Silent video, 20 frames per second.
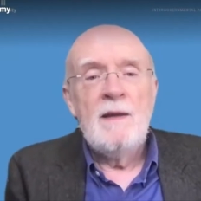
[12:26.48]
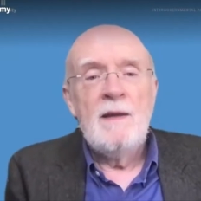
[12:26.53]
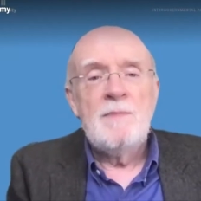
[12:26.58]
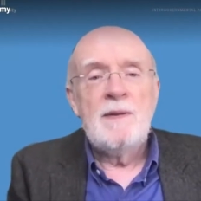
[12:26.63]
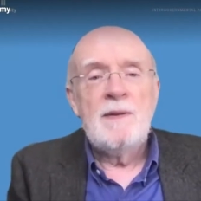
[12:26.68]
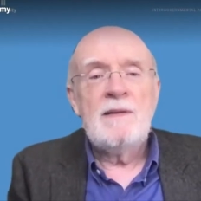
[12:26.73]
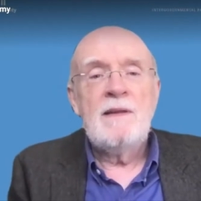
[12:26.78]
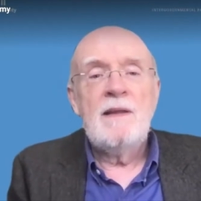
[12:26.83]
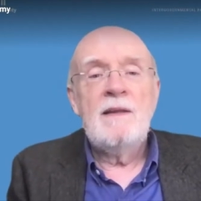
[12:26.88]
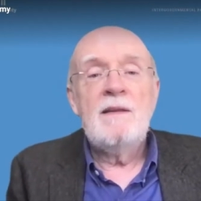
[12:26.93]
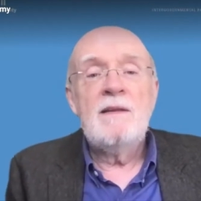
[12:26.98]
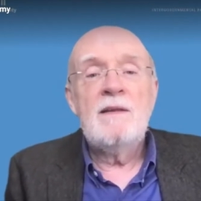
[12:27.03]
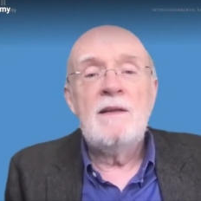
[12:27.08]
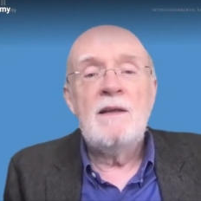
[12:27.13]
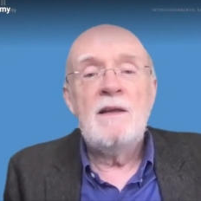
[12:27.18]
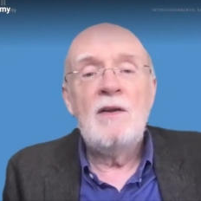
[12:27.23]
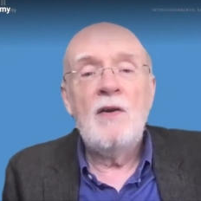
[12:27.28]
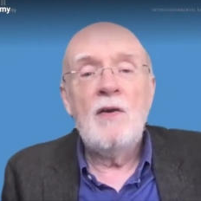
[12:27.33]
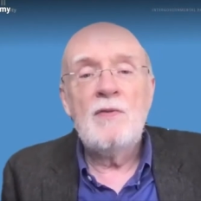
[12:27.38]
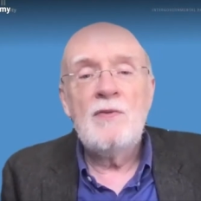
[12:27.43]
but then the
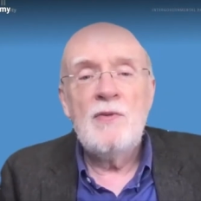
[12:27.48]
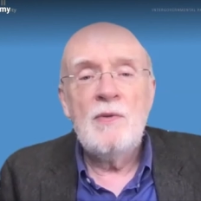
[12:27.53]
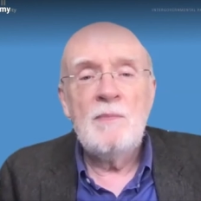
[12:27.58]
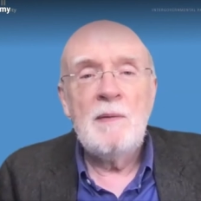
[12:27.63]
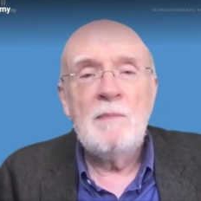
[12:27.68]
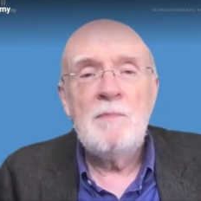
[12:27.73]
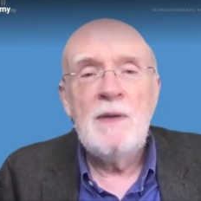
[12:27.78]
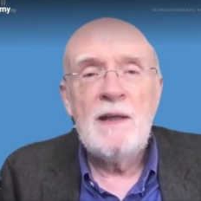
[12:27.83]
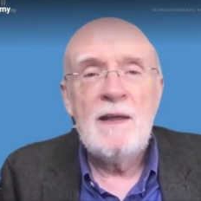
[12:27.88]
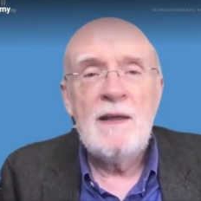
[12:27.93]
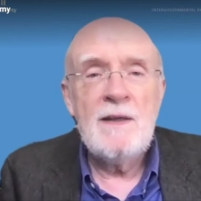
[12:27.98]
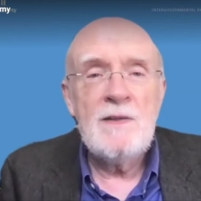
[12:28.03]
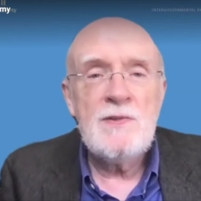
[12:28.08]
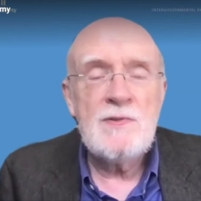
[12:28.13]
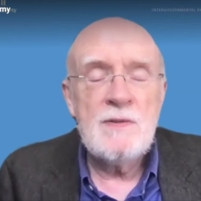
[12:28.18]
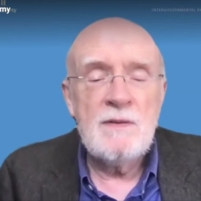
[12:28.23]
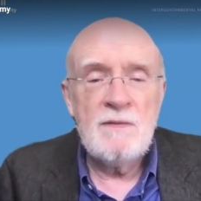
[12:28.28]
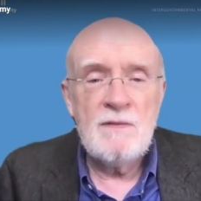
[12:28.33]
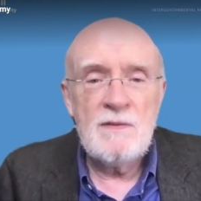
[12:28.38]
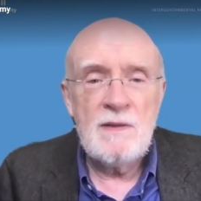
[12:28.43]
long term
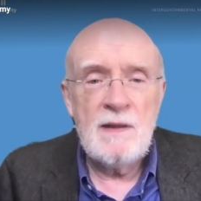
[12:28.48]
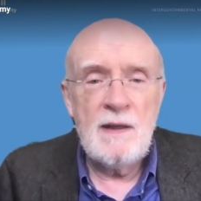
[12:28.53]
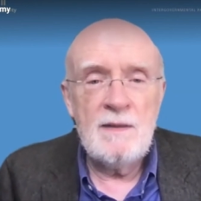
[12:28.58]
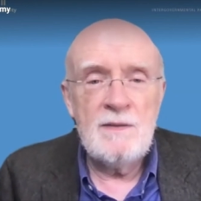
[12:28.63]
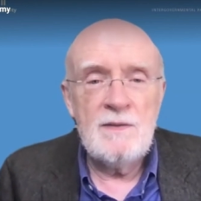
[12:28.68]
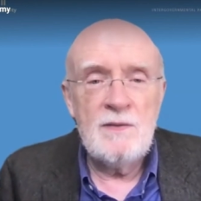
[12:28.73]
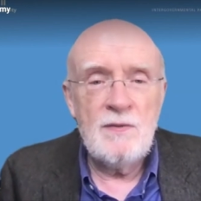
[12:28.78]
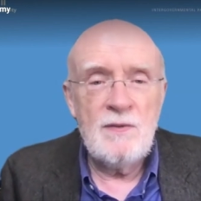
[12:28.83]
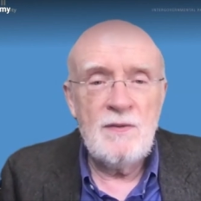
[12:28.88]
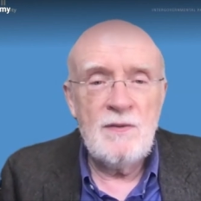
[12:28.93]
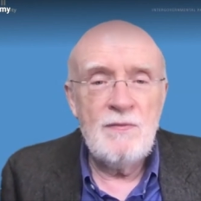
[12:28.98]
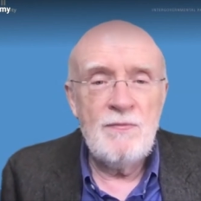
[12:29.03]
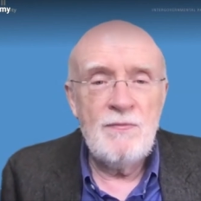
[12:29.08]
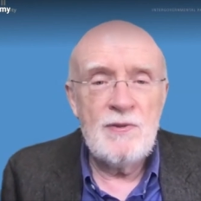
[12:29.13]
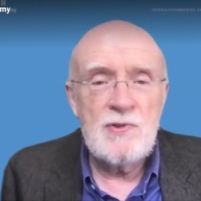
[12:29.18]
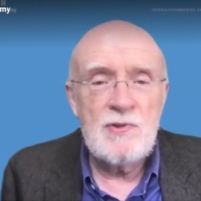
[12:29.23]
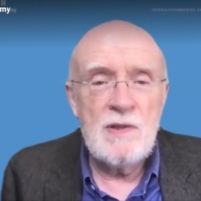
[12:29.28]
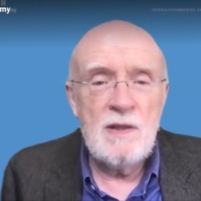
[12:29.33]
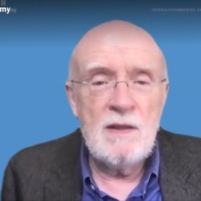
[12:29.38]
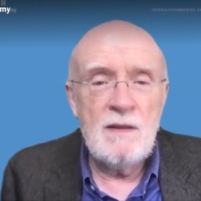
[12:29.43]
implications are not
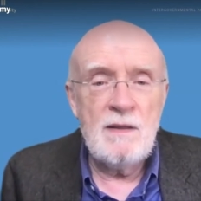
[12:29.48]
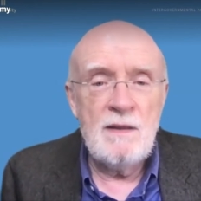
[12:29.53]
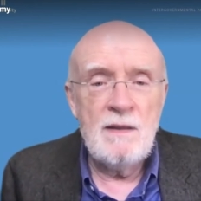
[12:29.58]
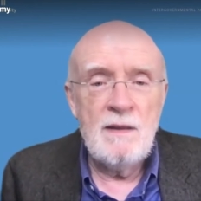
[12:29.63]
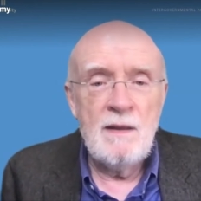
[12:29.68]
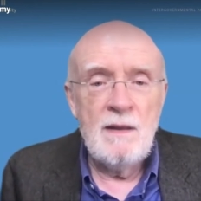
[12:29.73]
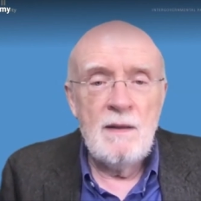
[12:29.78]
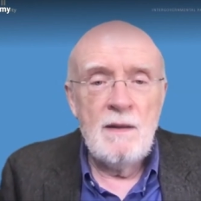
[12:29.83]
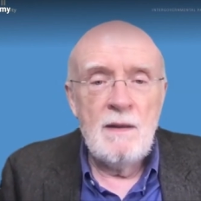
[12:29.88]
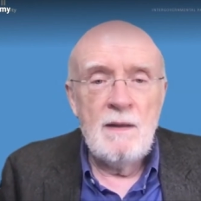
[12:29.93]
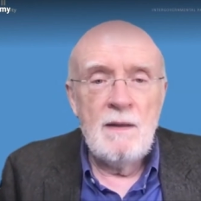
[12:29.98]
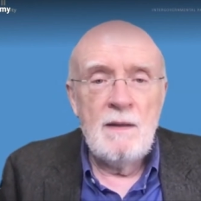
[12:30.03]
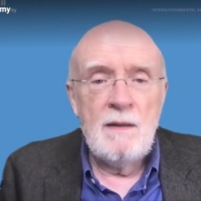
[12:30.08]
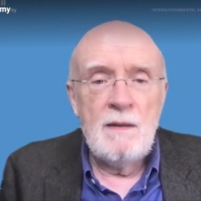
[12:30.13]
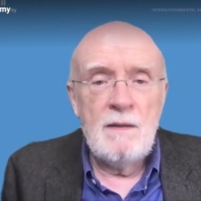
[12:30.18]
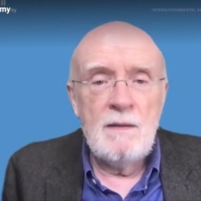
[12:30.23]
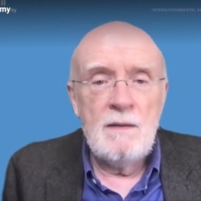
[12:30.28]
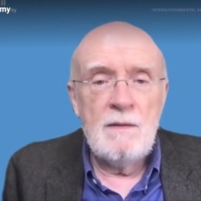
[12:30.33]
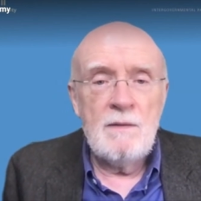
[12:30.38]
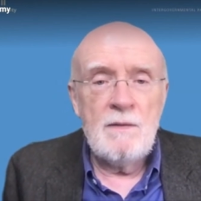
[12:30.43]
sufficiently
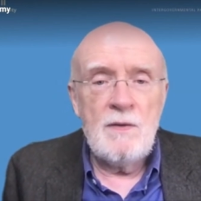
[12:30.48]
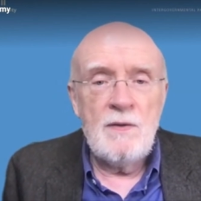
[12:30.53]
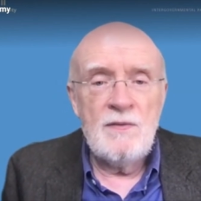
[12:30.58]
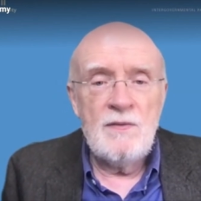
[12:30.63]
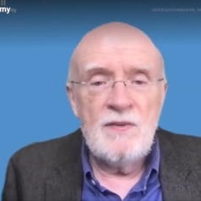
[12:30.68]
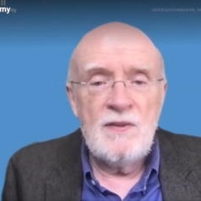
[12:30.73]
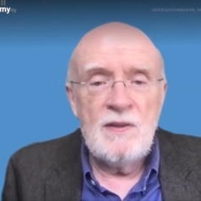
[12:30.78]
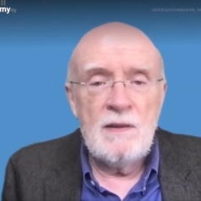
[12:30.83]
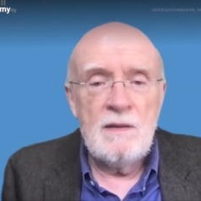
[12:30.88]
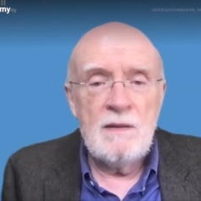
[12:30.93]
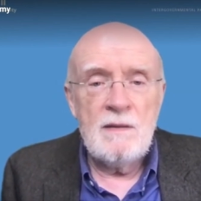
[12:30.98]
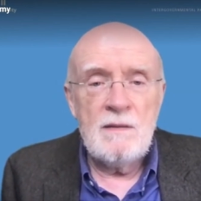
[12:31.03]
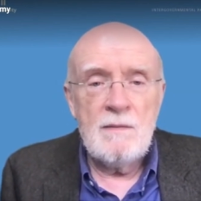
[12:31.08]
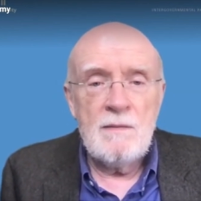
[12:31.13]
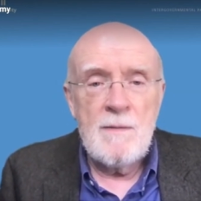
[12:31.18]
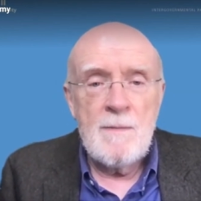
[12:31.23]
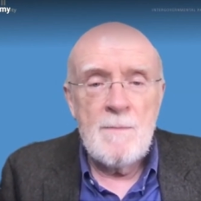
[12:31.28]
uh, considered.